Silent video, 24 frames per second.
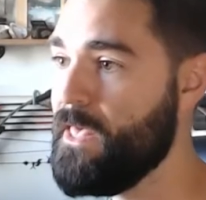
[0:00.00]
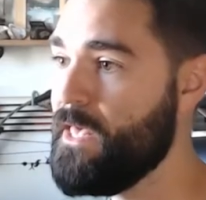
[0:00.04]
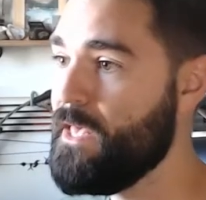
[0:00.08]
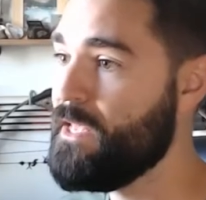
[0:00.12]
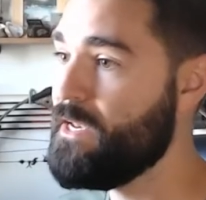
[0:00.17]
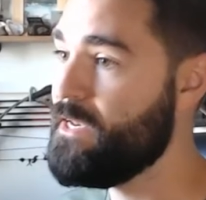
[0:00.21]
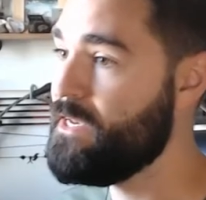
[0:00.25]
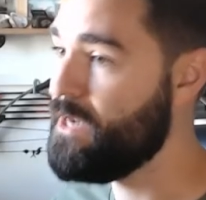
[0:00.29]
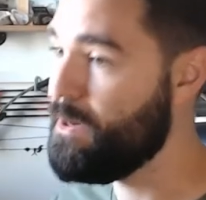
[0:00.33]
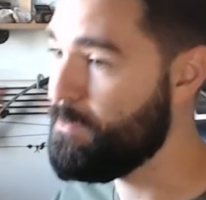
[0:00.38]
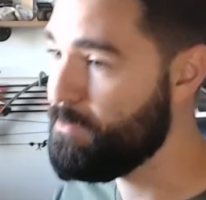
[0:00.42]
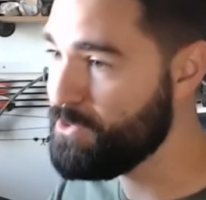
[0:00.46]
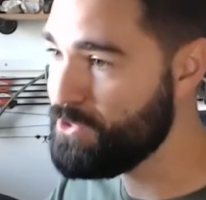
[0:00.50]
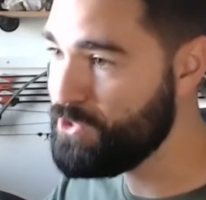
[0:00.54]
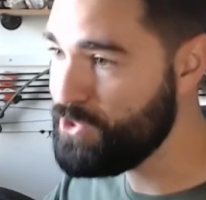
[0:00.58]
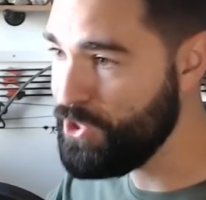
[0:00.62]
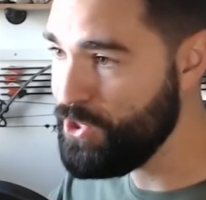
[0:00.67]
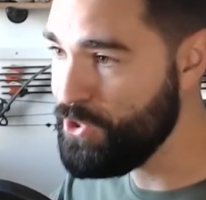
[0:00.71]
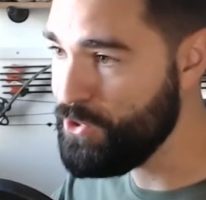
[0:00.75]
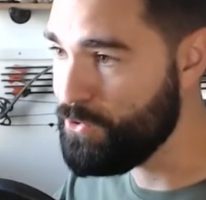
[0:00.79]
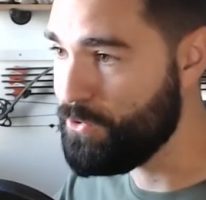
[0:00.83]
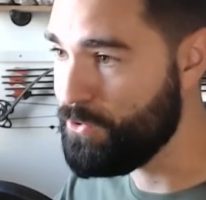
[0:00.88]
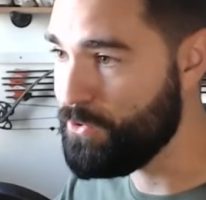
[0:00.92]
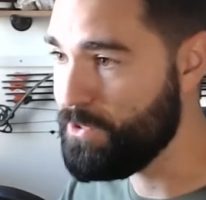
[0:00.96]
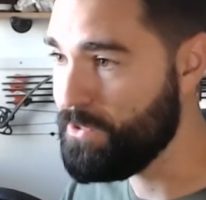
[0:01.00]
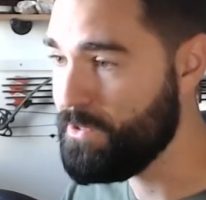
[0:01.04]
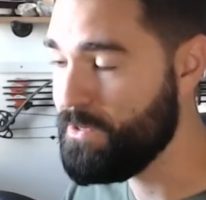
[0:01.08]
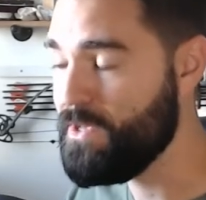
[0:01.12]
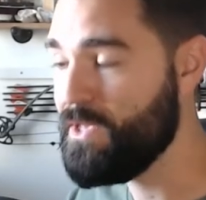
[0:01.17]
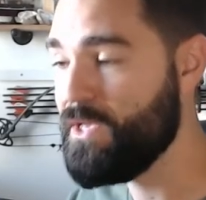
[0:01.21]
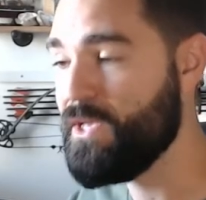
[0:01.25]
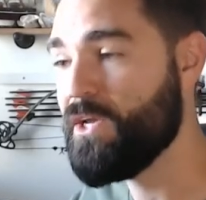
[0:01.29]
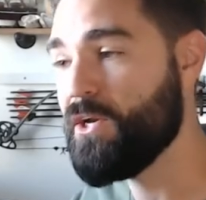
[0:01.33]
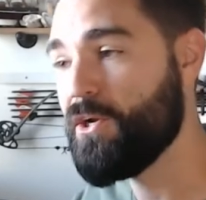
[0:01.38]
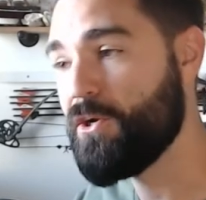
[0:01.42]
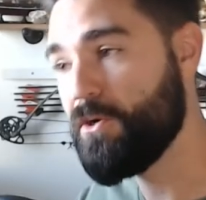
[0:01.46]
Number two,
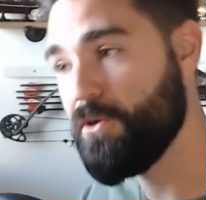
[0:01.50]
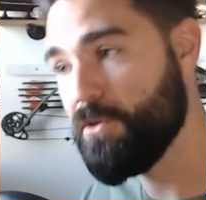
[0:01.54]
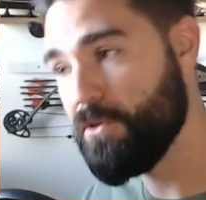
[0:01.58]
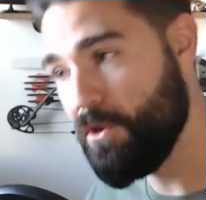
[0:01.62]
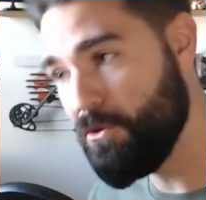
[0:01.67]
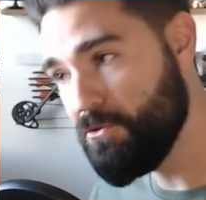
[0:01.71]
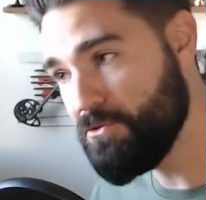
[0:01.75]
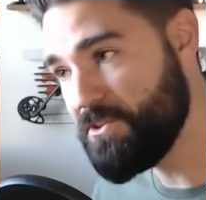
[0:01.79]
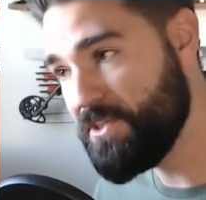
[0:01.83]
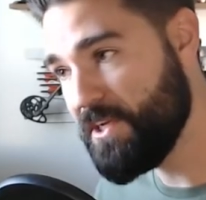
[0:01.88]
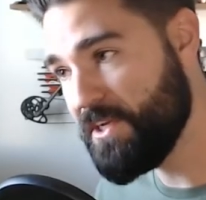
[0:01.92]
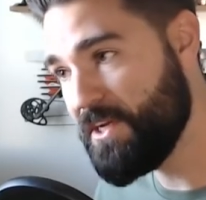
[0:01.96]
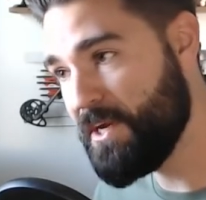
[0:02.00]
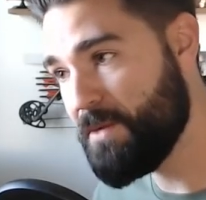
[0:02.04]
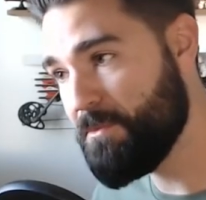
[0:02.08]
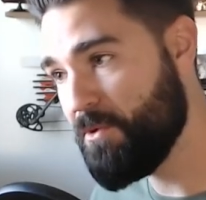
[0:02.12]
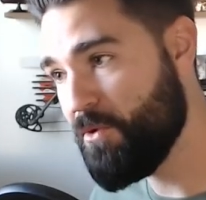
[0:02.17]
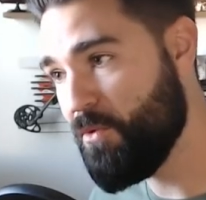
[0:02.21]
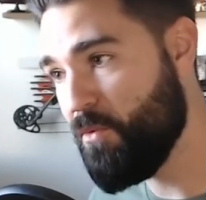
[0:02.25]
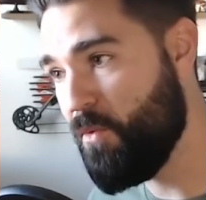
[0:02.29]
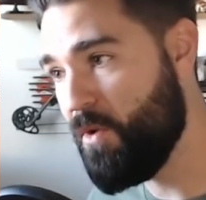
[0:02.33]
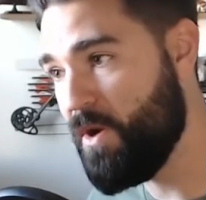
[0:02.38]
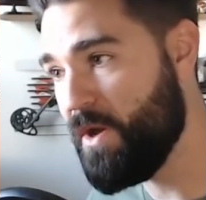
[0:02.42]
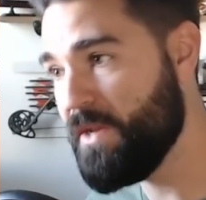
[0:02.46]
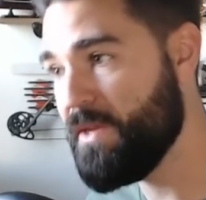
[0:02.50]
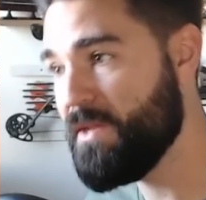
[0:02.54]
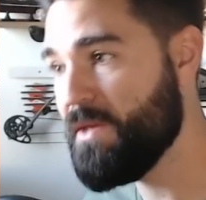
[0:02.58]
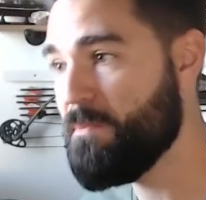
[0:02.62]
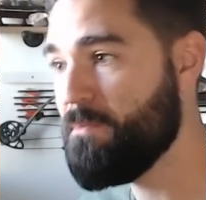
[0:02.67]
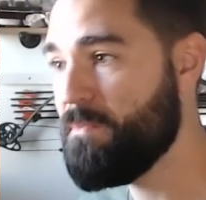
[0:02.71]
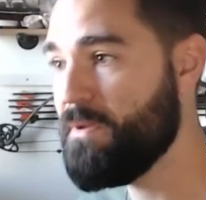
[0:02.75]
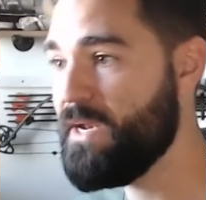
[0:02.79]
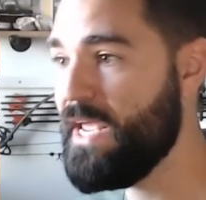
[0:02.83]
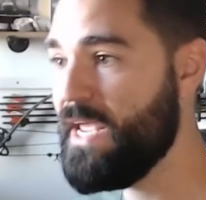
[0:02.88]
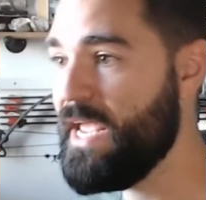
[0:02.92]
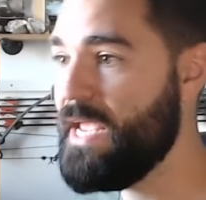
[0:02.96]
close to number one,
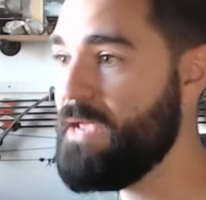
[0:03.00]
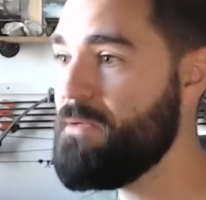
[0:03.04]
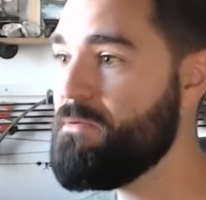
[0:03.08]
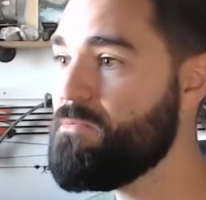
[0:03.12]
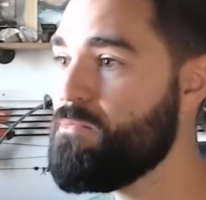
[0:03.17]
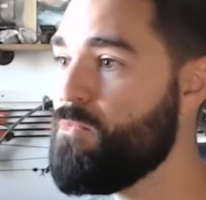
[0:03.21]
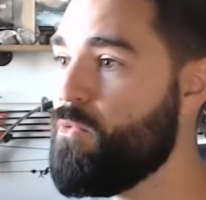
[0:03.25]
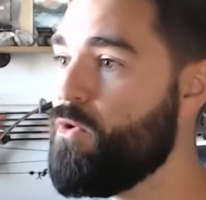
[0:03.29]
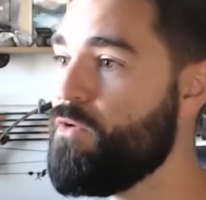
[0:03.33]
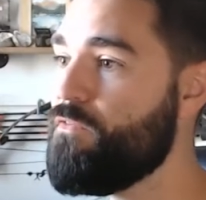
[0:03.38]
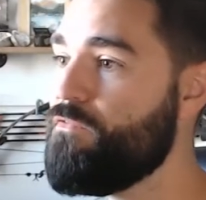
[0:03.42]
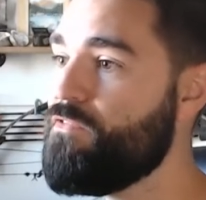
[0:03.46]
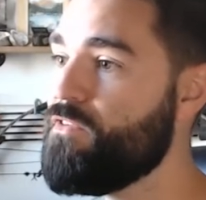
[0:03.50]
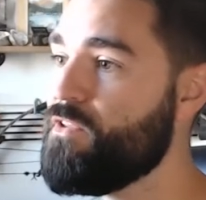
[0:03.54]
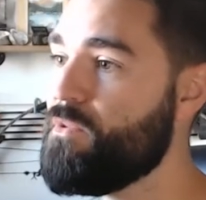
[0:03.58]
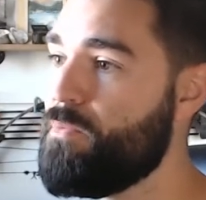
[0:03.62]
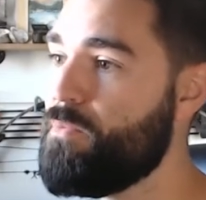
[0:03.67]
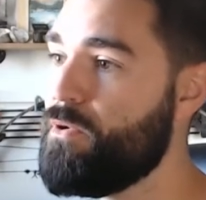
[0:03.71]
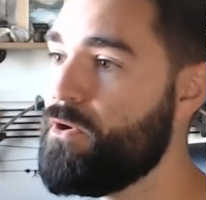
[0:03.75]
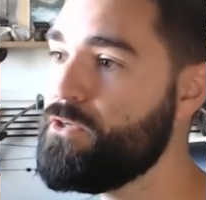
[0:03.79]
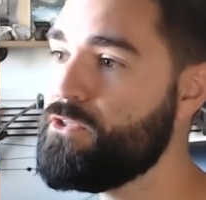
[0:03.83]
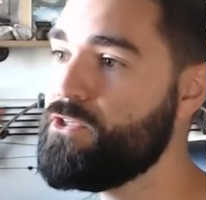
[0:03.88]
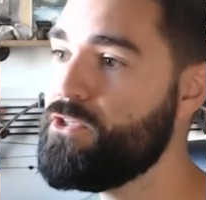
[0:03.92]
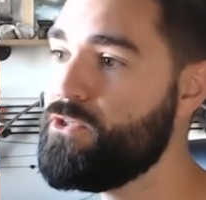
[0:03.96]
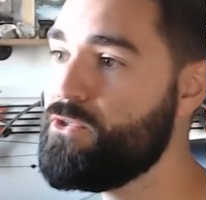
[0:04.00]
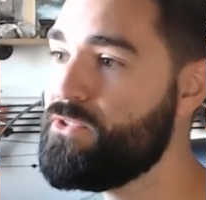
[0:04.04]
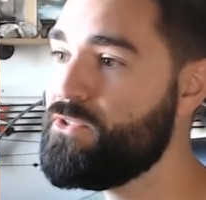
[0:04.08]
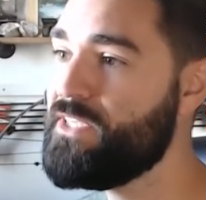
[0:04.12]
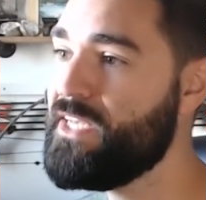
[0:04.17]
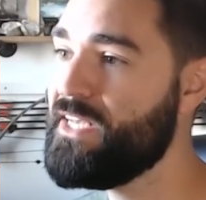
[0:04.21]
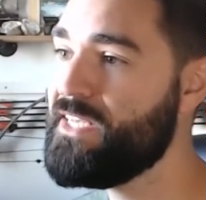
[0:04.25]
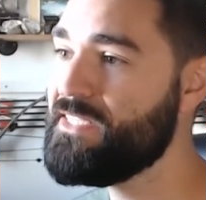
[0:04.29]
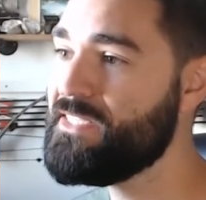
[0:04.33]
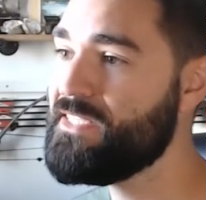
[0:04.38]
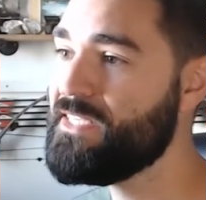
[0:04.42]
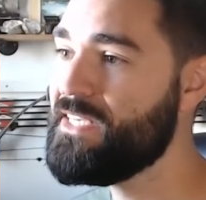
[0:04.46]
but aimed more for the person who
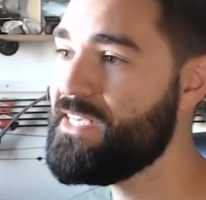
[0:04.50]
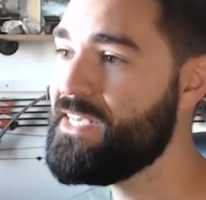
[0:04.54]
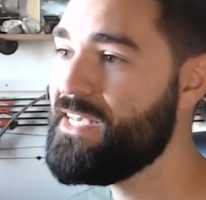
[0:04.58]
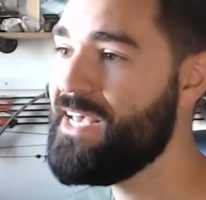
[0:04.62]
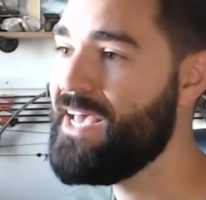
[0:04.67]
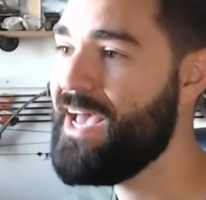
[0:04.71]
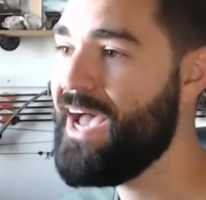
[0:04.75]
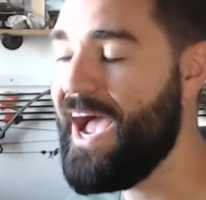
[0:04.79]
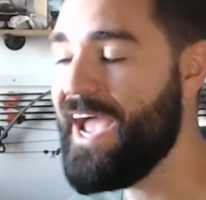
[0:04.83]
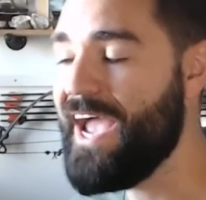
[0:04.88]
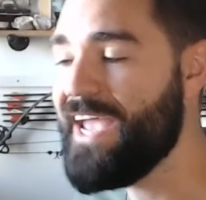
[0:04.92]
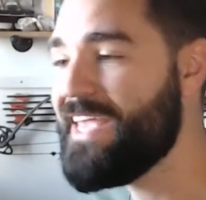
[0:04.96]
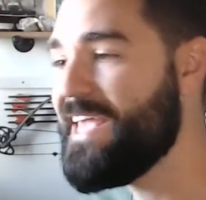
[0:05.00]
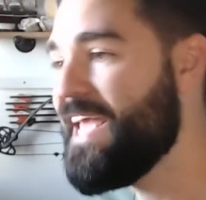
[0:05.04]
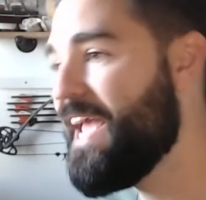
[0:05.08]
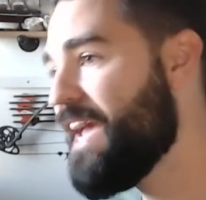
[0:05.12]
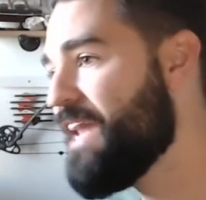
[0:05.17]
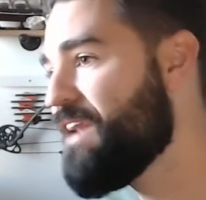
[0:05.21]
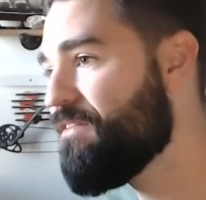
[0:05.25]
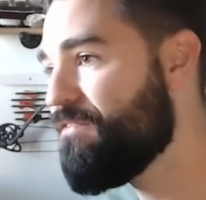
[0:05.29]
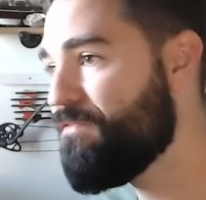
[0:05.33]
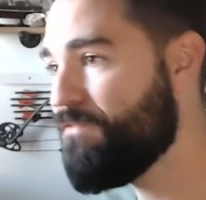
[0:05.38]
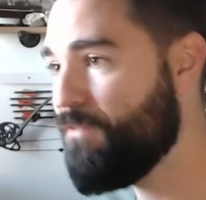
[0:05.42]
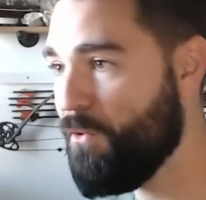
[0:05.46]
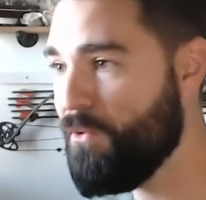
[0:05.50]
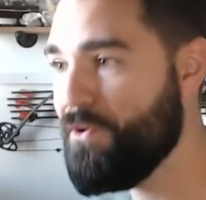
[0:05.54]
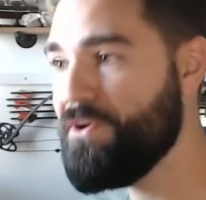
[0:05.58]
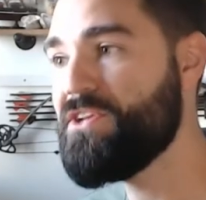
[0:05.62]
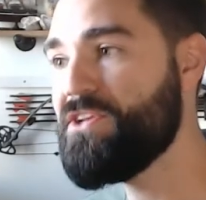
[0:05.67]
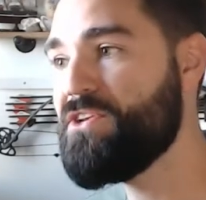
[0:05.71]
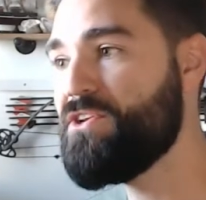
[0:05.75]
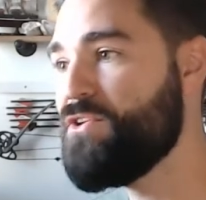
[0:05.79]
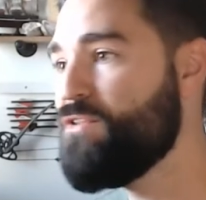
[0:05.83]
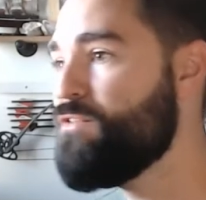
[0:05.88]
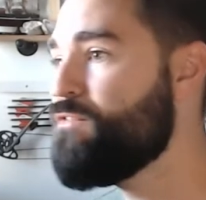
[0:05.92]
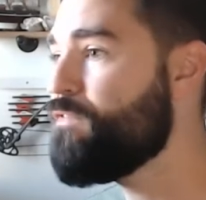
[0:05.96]
says, I can't afford to
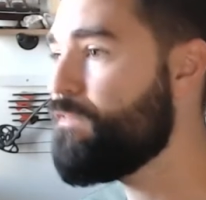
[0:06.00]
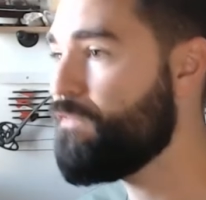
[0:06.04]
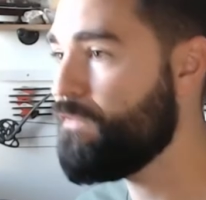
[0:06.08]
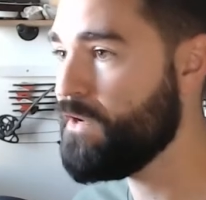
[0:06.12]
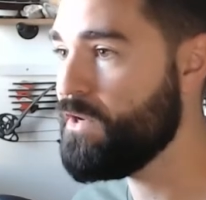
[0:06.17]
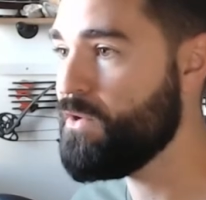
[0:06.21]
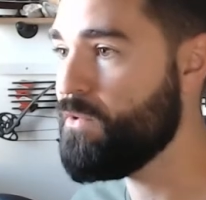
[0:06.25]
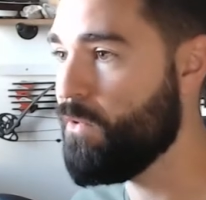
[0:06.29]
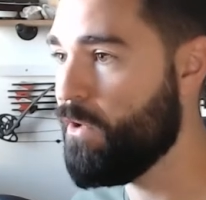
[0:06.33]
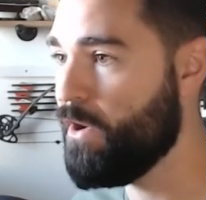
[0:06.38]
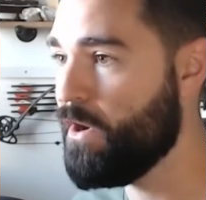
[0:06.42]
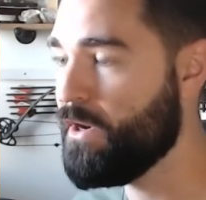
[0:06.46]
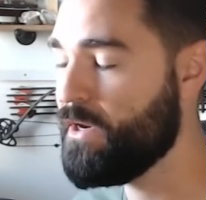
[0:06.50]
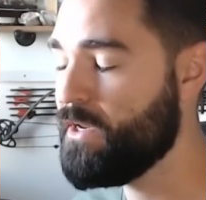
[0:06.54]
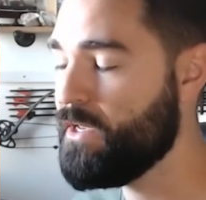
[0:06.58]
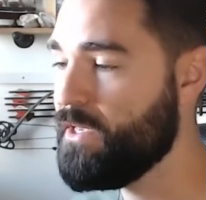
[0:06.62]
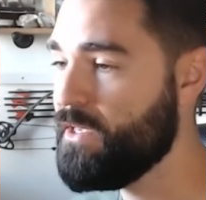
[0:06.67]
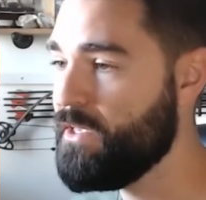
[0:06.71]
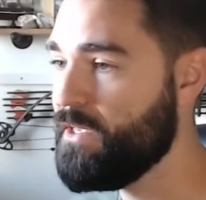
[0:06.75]
do free work,